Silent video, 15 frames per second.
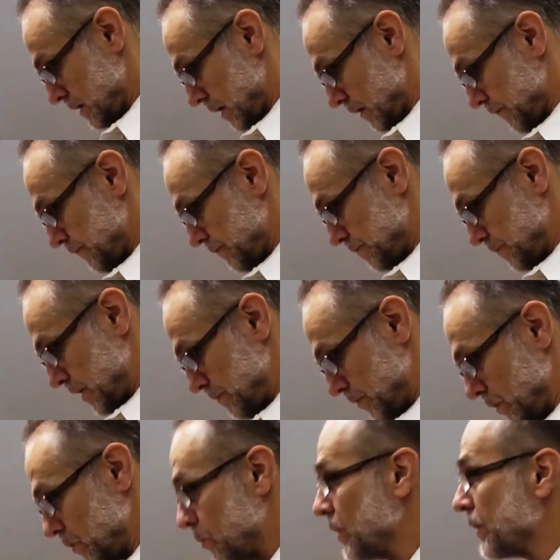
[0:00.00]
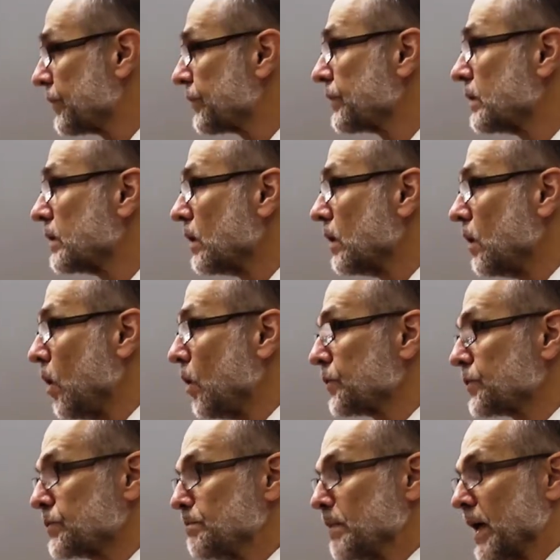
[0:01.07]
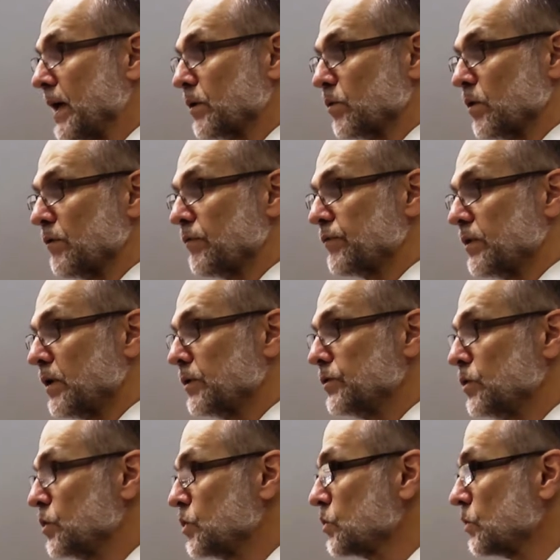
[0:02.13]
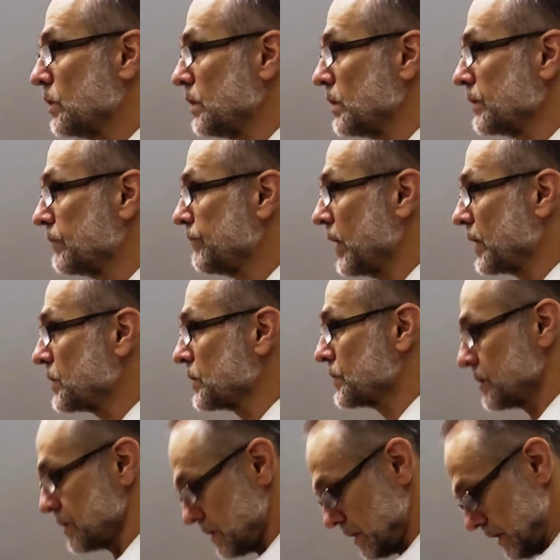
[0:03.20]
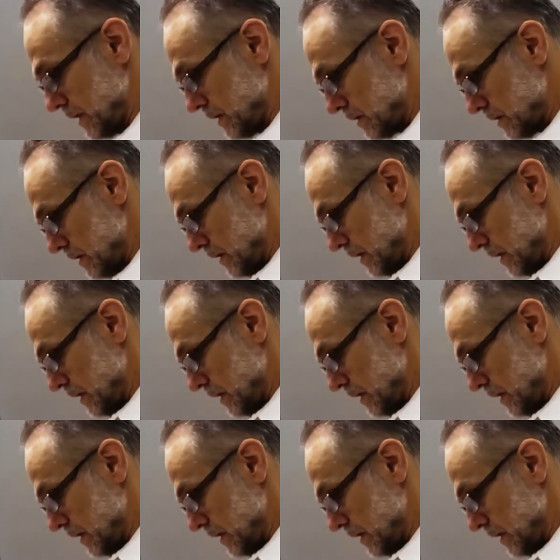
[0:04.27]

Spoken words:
of people with all manner of unusual infectious disease,